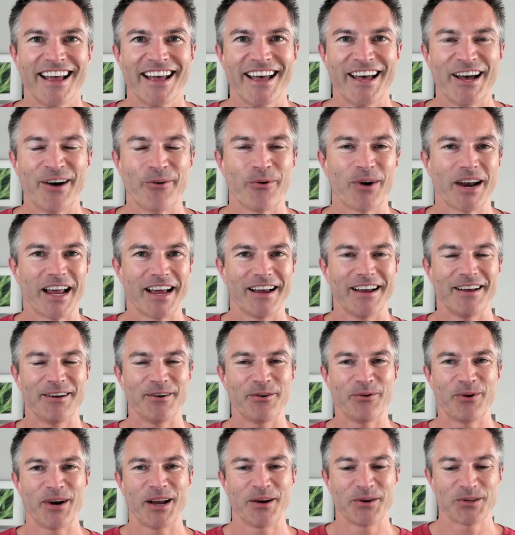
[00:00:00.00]
When
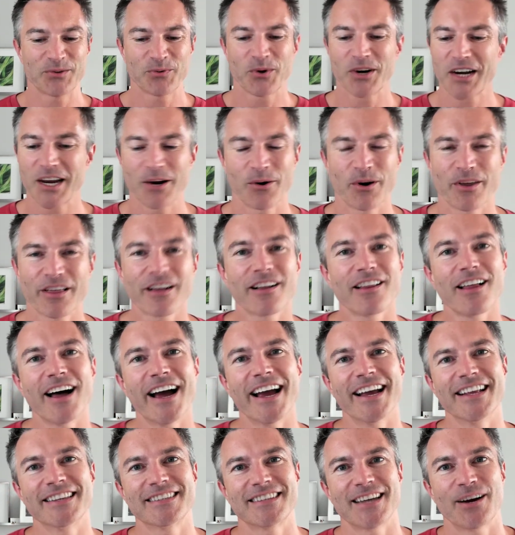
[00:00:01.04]
I was working with
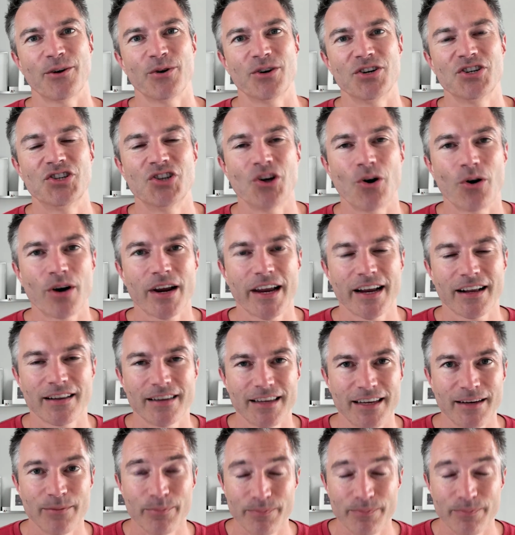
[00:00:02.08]
clients, I would jokingly,